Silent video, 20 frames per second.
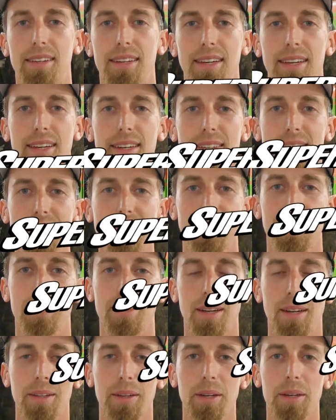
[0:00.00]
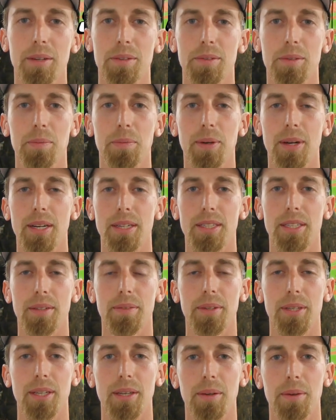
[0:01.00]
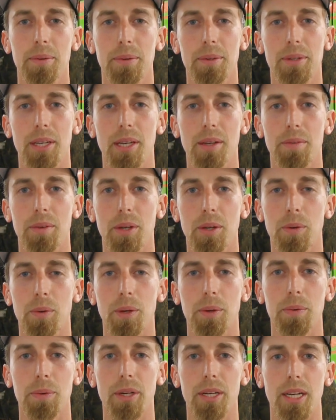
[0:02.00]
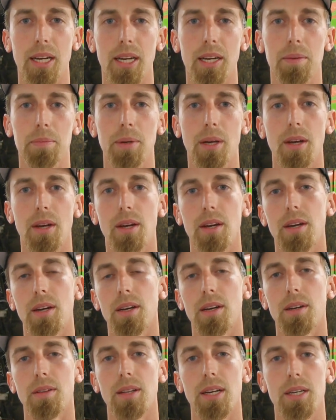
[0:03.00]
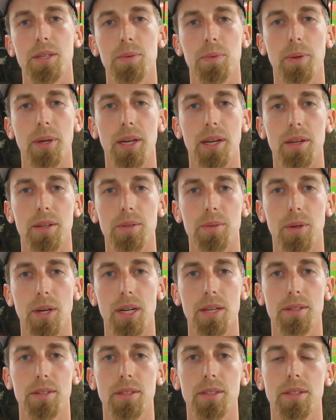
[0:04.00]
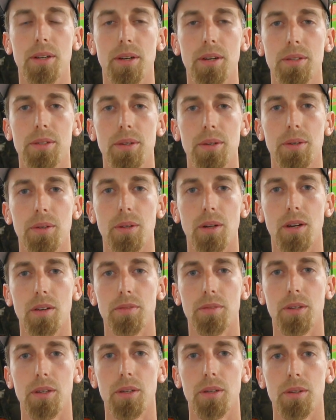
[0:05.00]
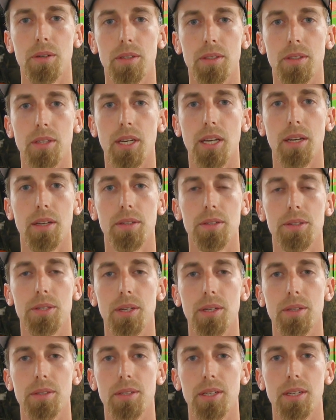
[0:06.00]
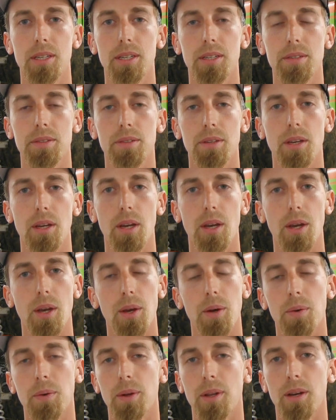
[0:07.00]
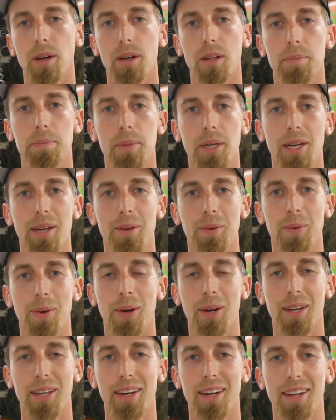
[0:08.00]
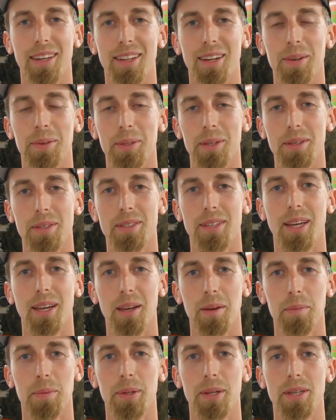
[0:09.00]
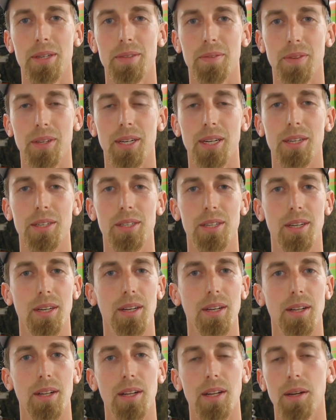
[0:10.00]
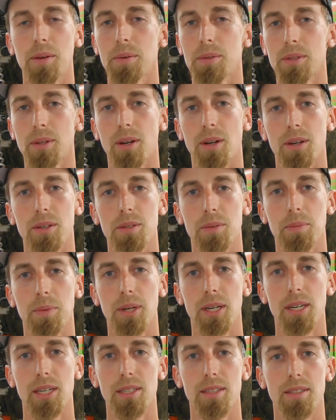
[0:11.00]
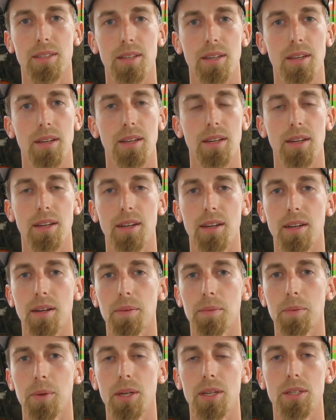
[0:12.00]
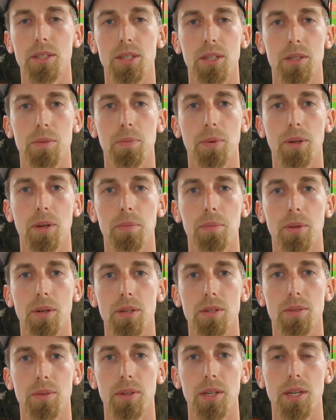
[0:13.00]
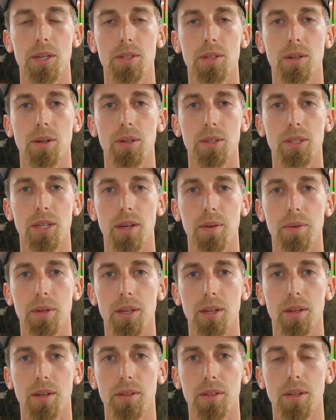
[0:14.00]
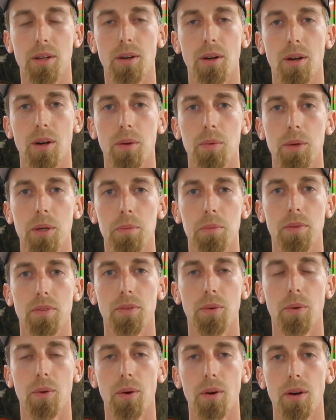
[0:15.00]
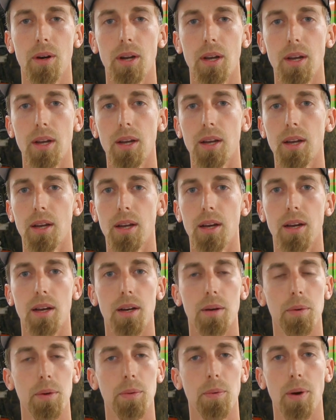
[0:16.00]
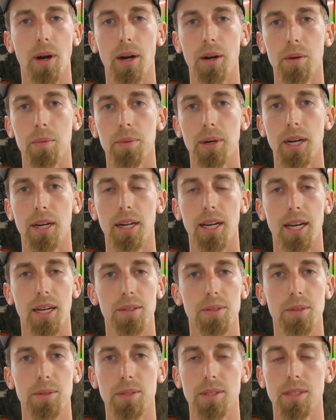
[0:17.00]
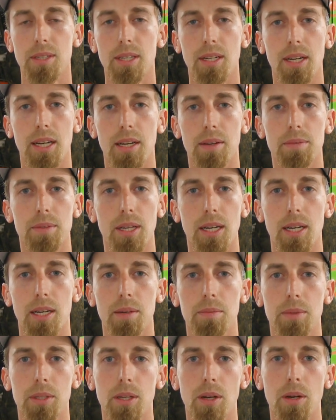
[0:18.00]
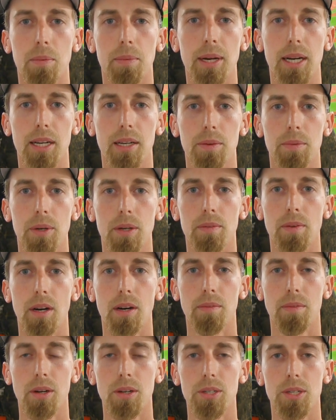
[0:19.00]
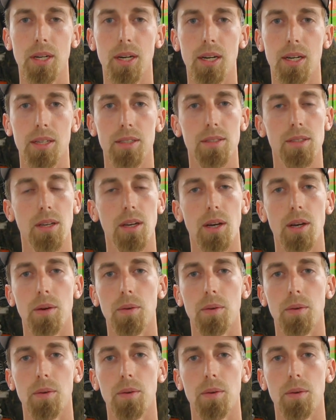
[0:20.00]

Hey guys, Tyler here at SuperATV. I'm going to give you a quick recap of last weekend's race at Dirty Turtle Off-Road at the King of the Shell Series. We ended up there walking out of there with a second place finish. It was an awesome race. We had just put a plus 3-inch long travel kit on the car a week before with Rhino brand axles and didn't have time to go back and revalve our shocks.